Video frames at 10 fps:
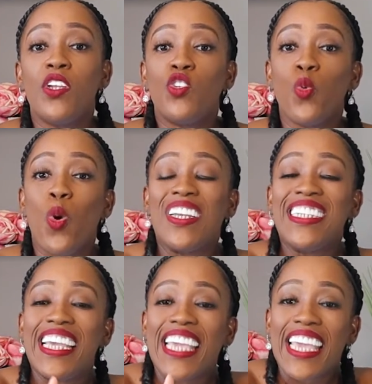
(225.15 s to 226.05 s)

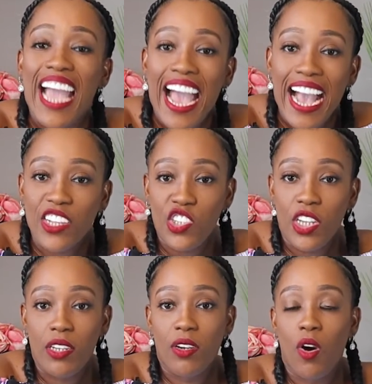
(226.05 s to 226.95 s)
toward taking
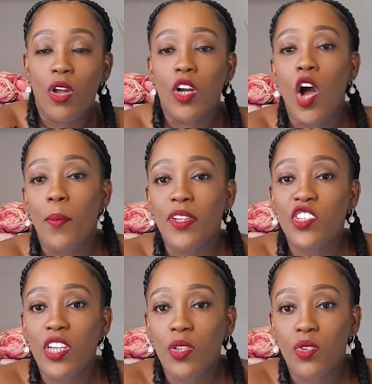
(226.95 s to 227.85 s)
action on
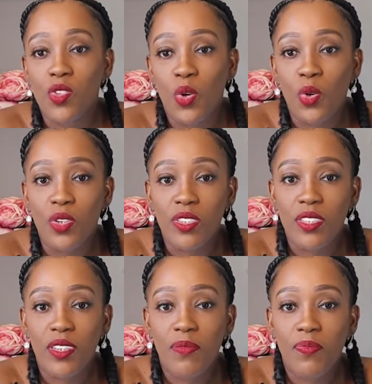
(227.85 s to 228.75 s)
accomplishing those goals.